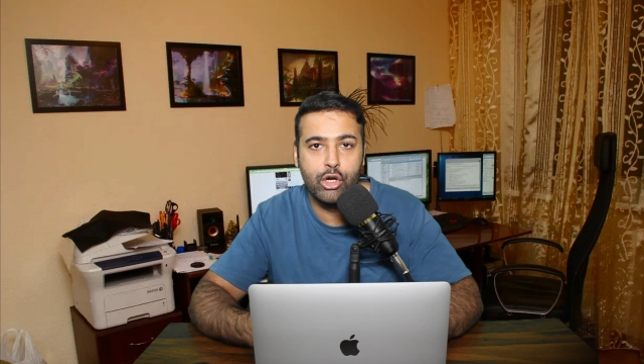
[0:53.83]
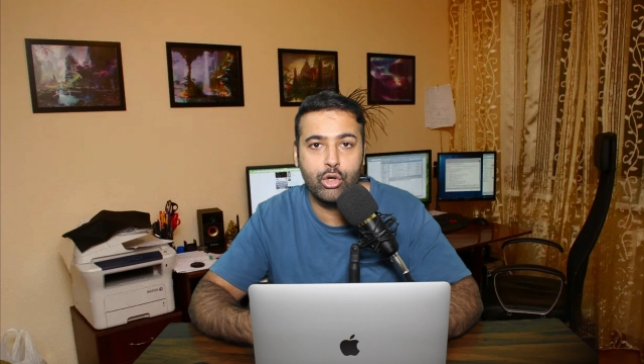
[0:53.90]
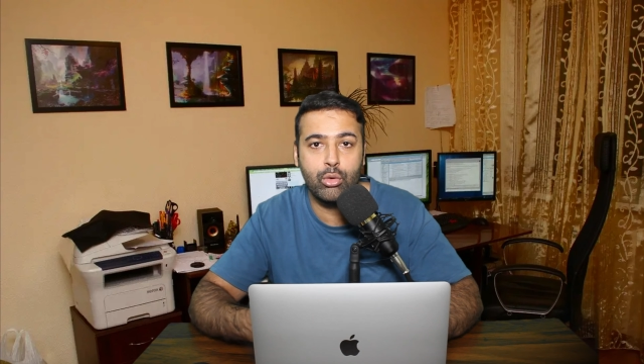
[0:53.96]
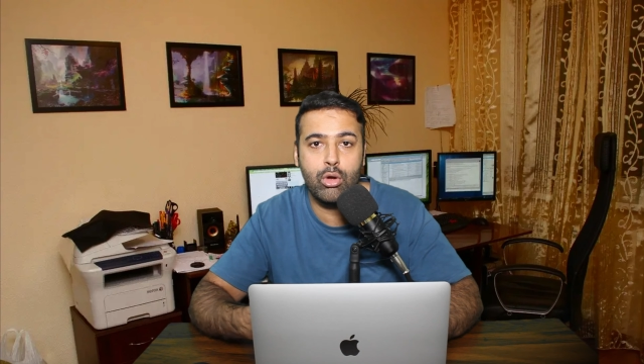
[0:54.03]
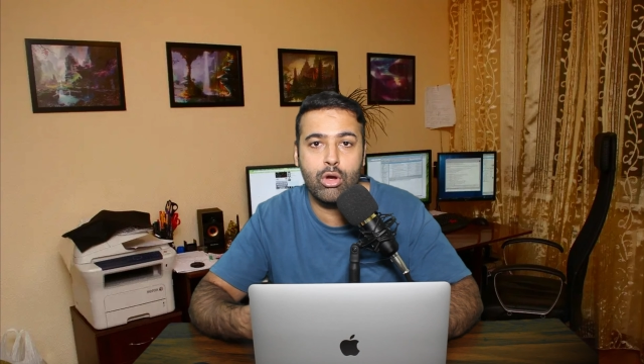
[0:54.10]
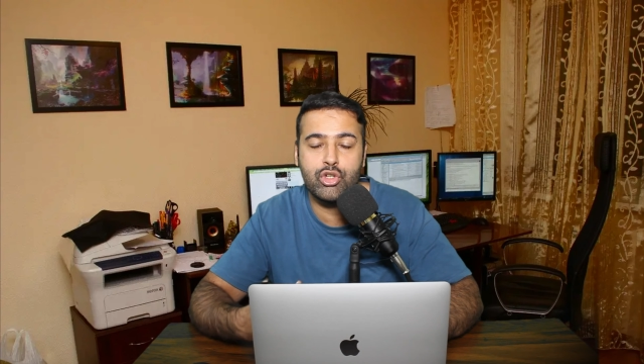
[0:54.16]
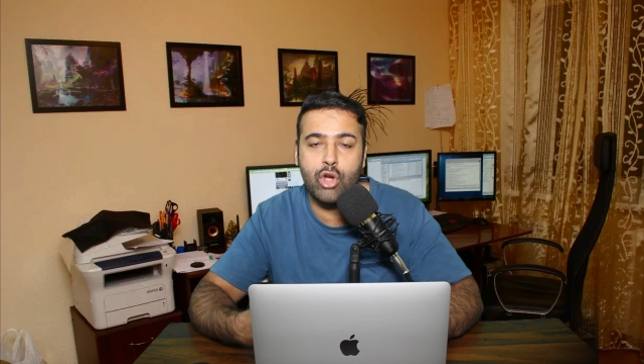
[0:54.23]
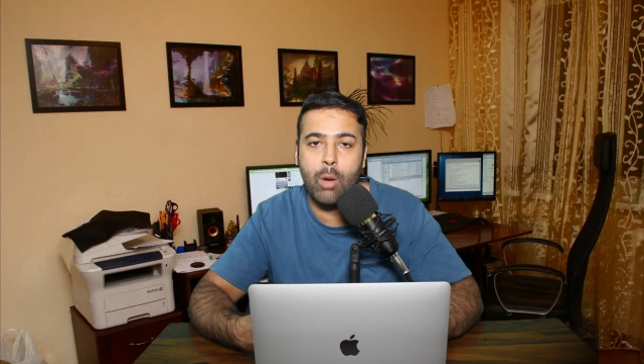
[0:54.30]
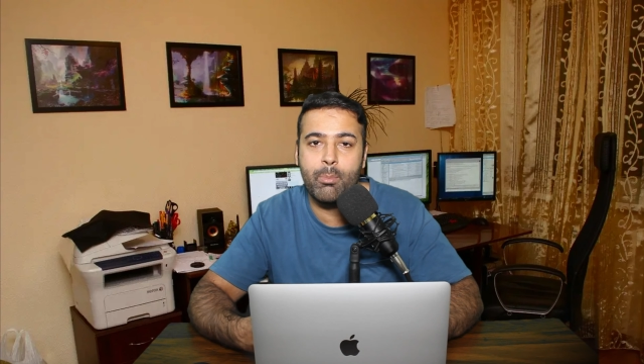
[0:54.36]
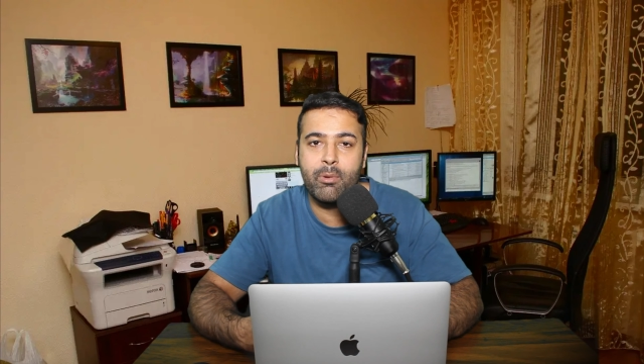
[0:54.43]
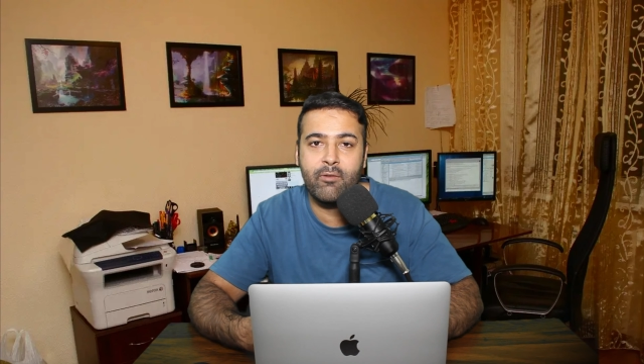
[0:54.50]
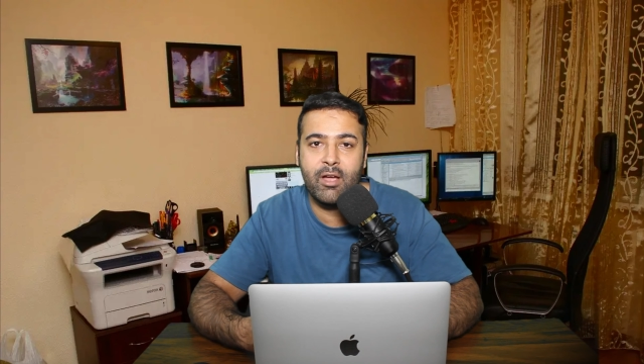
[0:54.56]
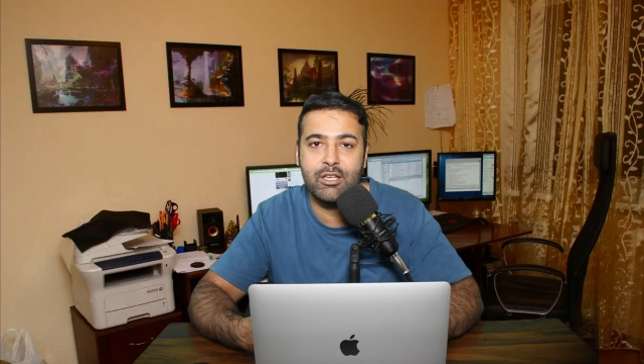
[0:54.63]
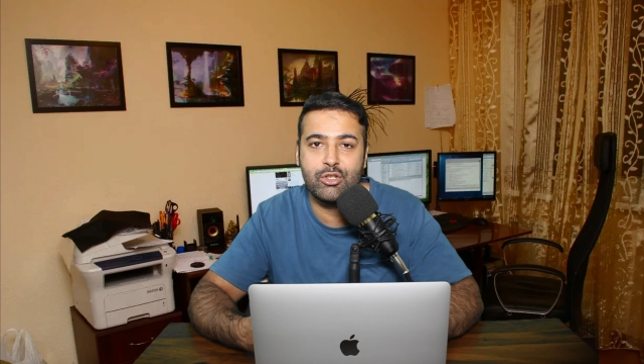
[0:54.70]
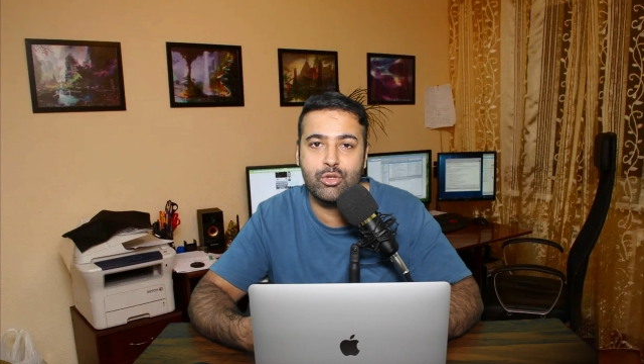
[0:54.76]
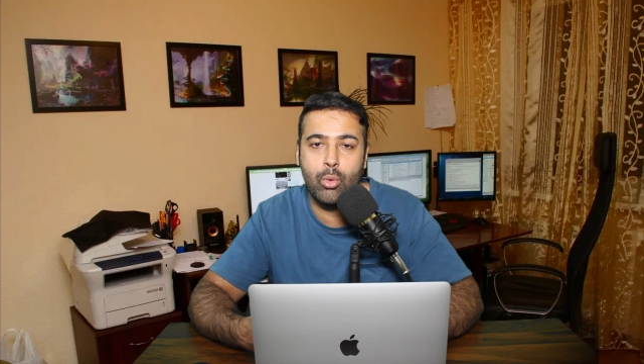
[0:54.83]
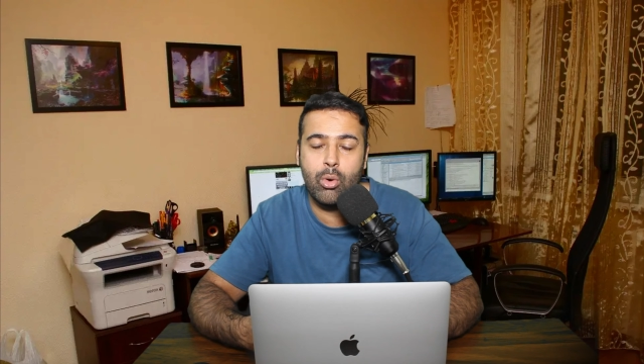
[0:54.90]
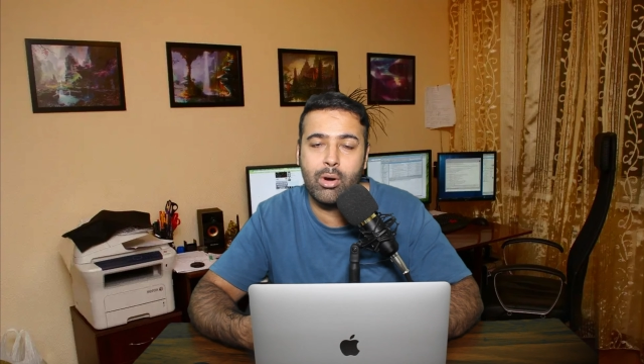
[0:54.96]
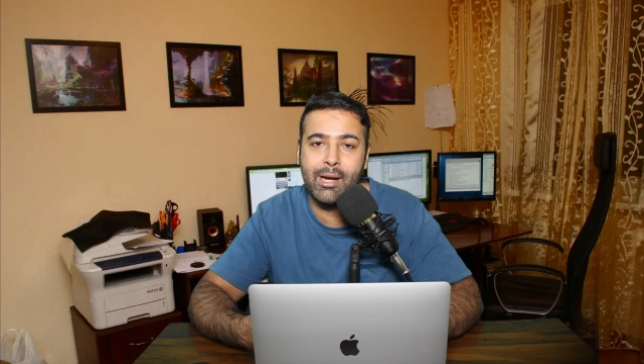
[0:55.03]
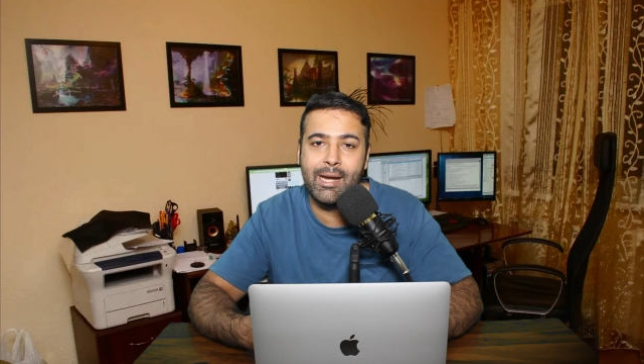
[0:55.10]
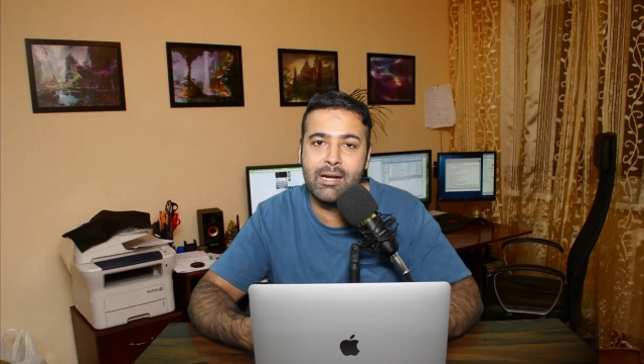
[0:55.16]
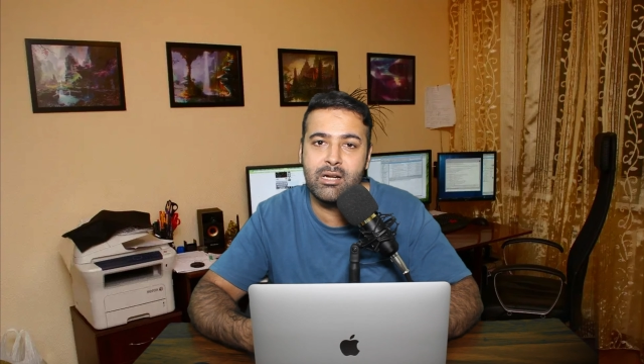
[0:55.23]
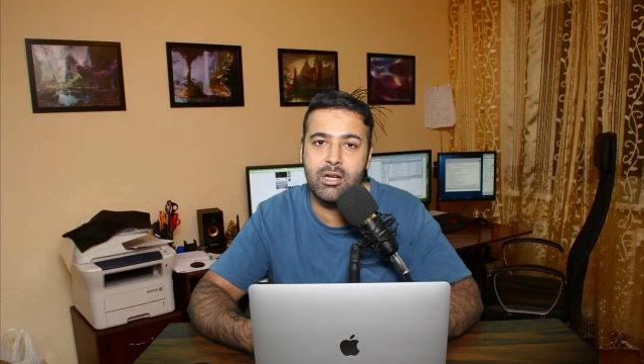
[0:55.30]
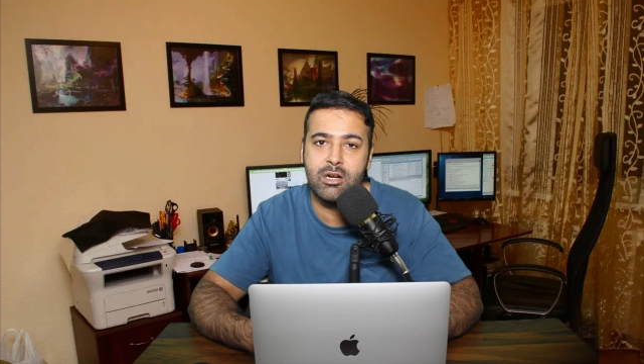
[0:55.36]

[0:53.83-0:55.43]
to your shopify store in